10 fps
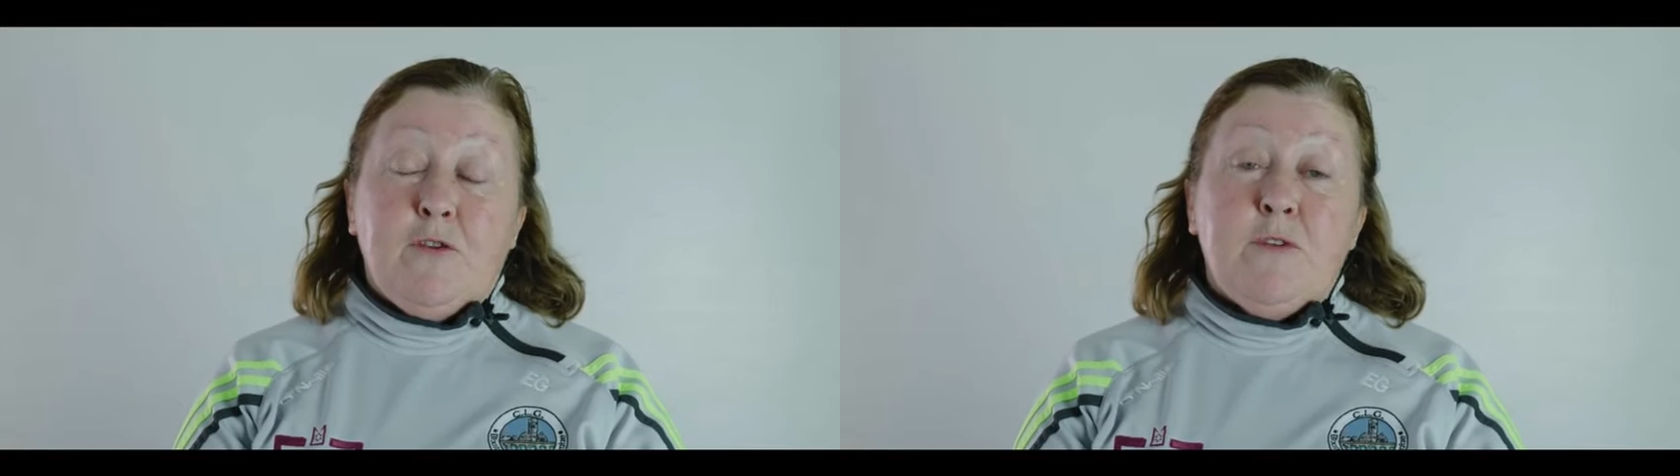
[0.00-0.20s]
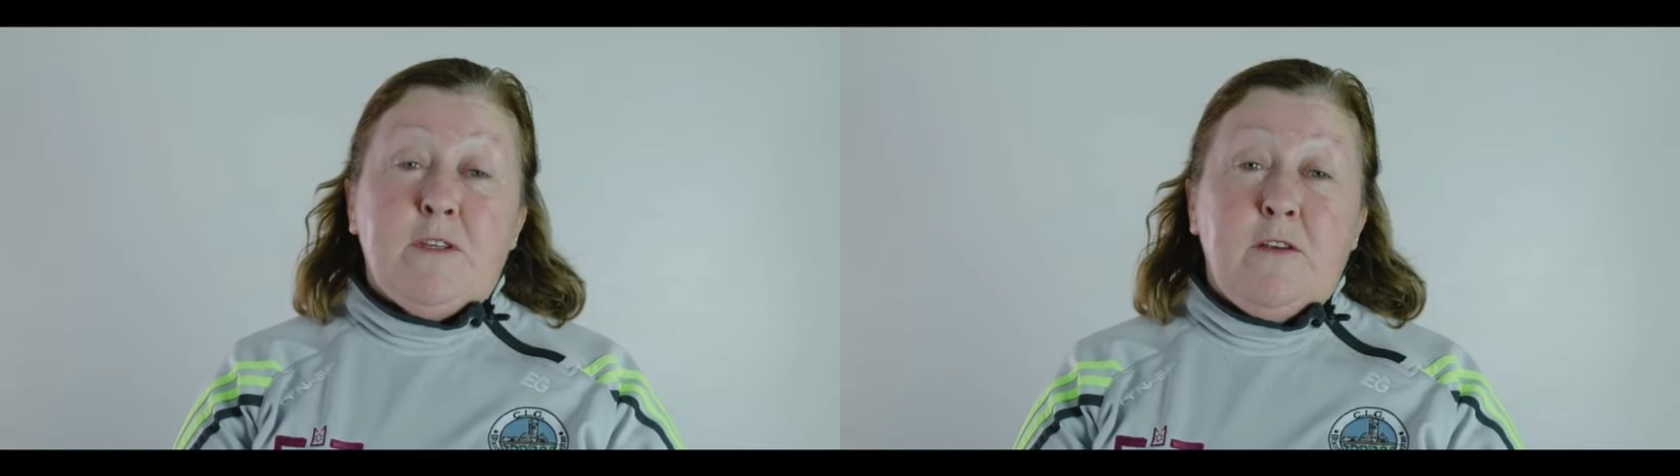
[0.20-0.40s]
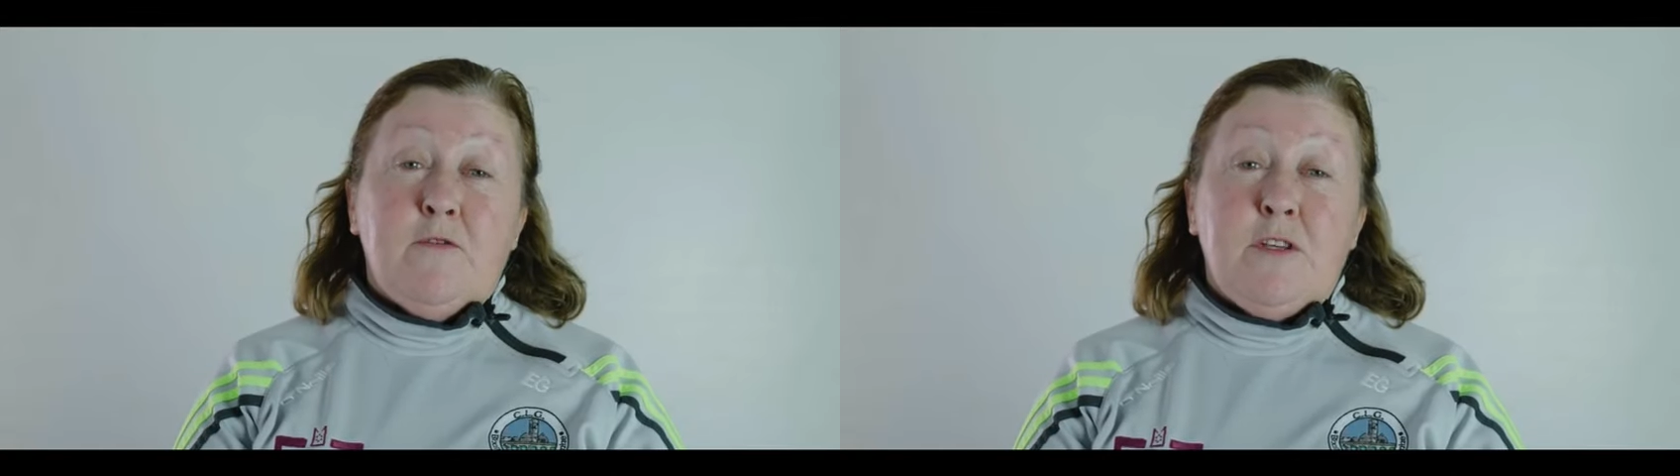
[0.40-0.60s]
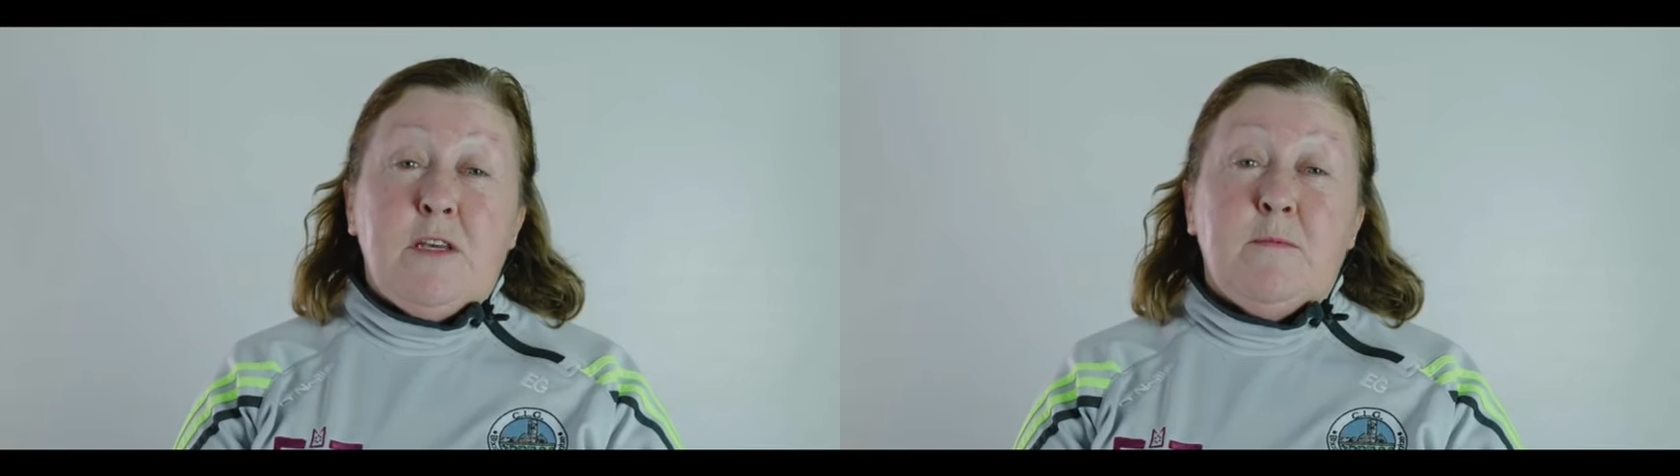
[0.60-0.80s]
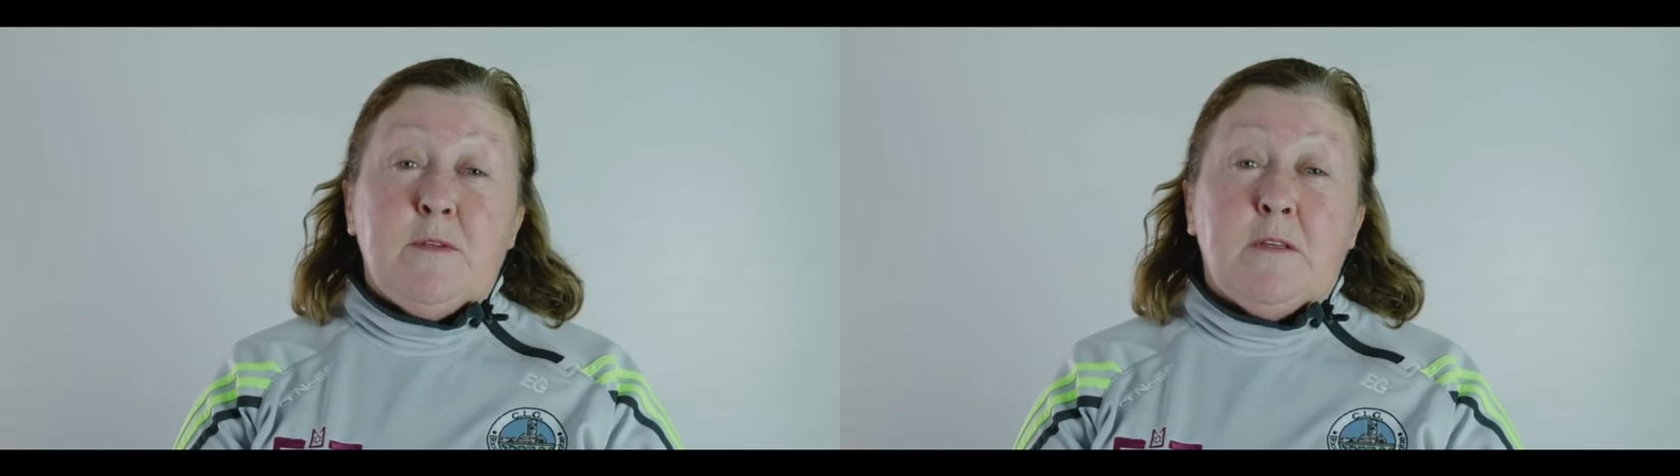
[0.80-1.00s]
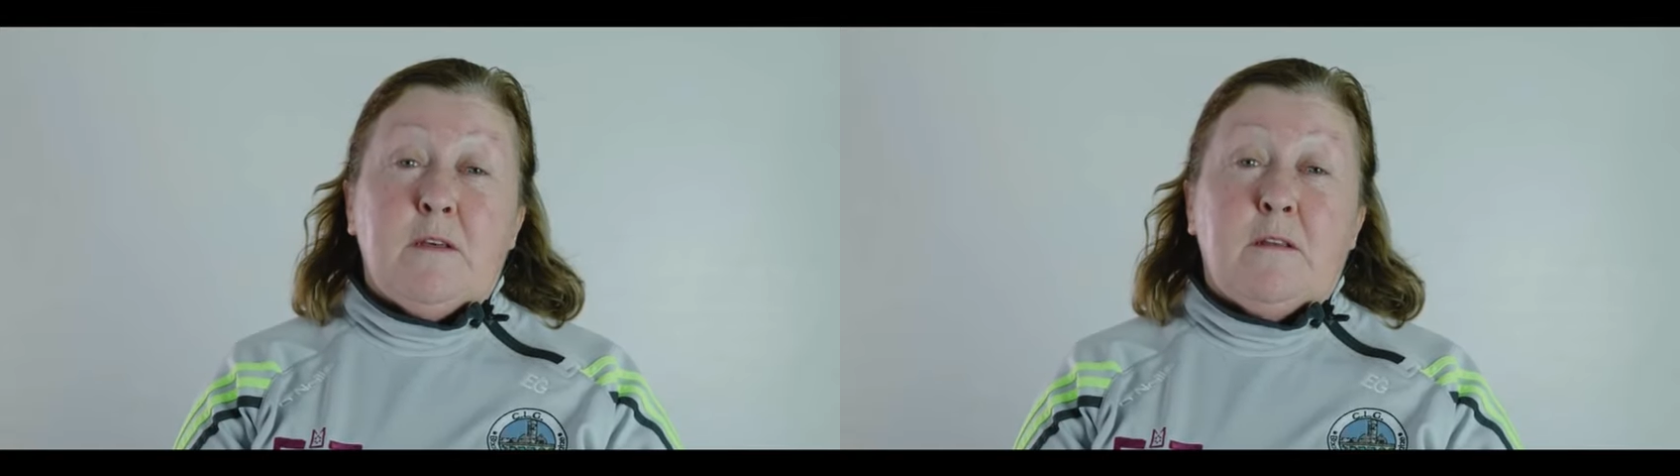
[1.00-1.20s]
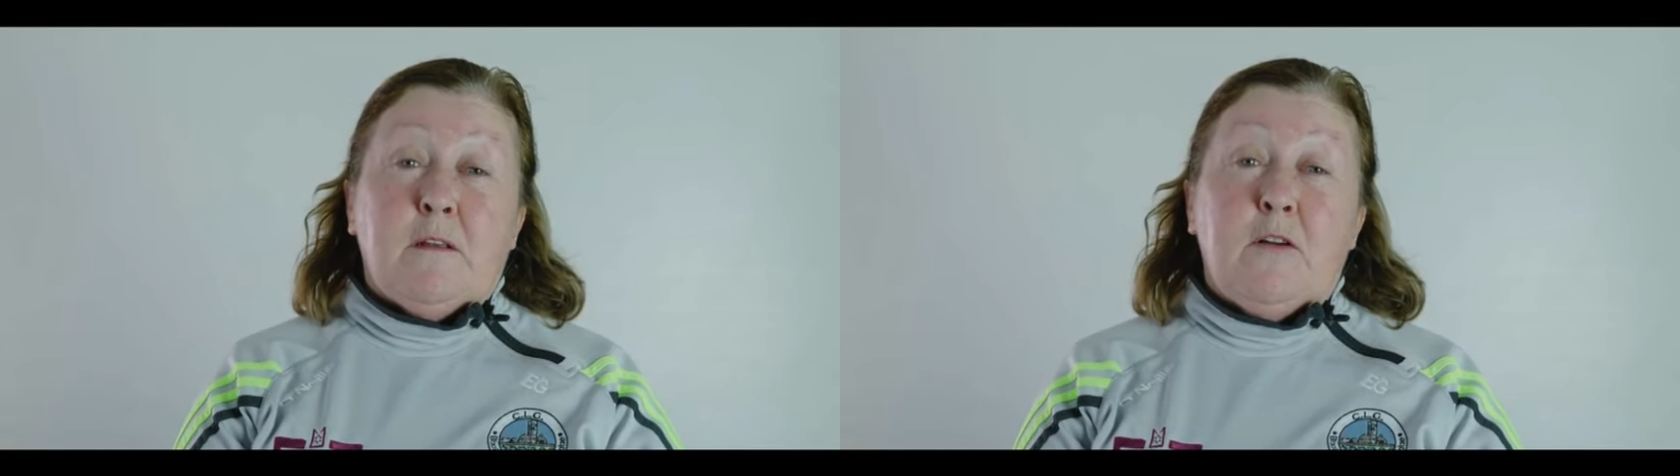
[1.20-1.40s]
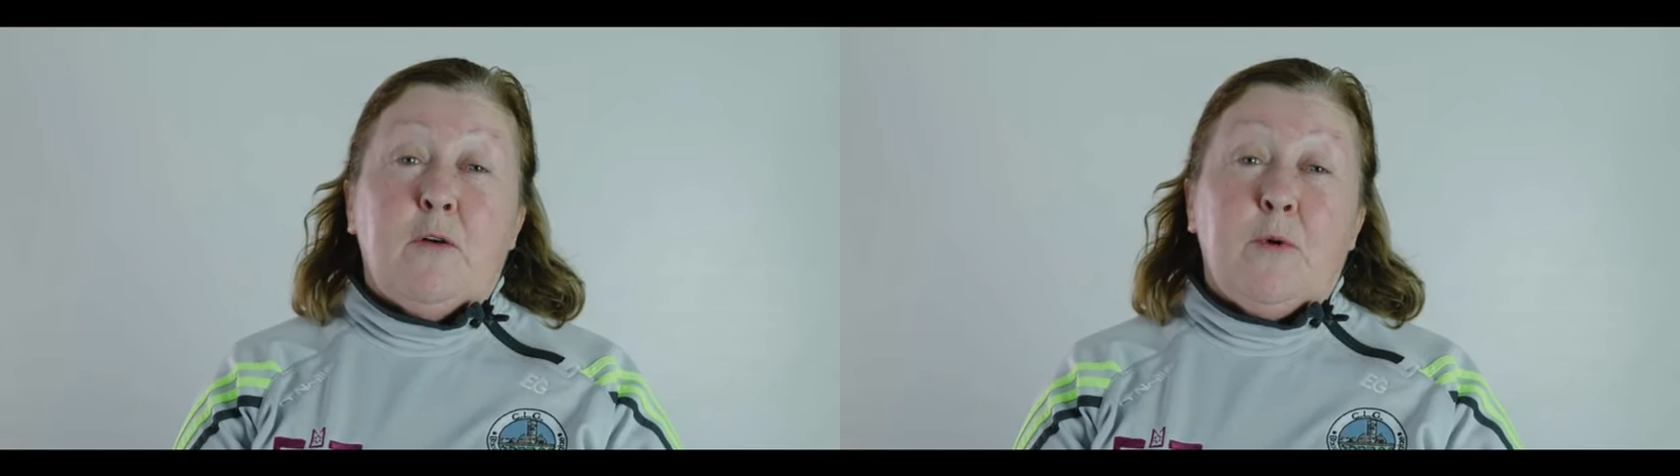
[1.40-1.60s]
two senior teams in the
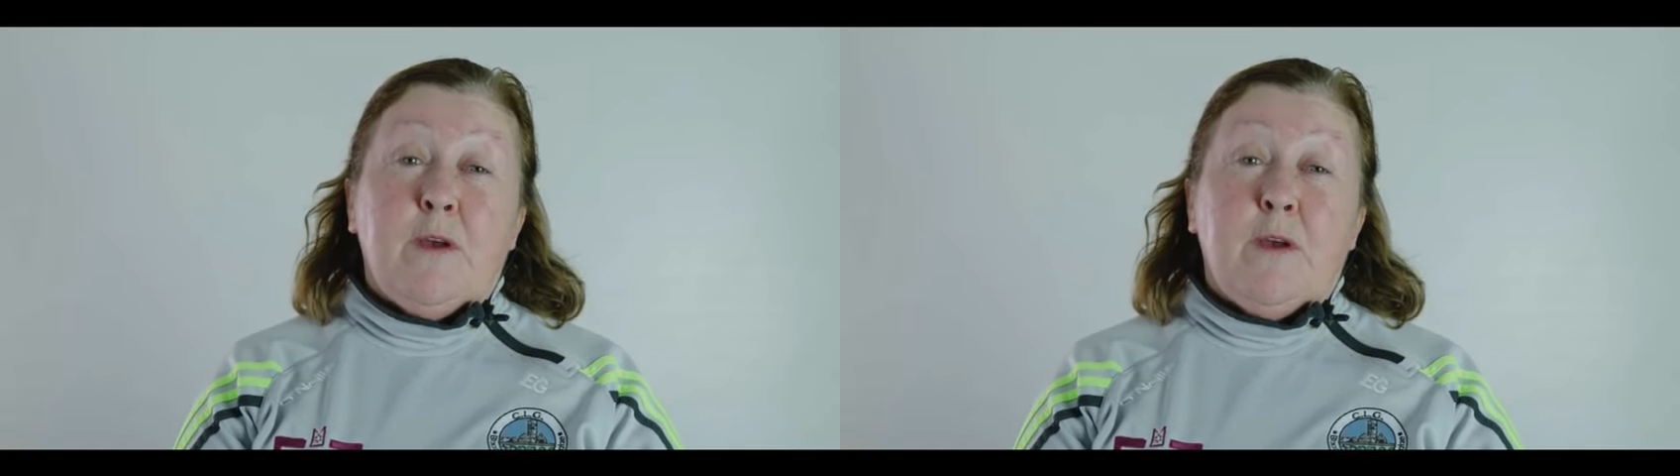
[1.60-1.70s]
club.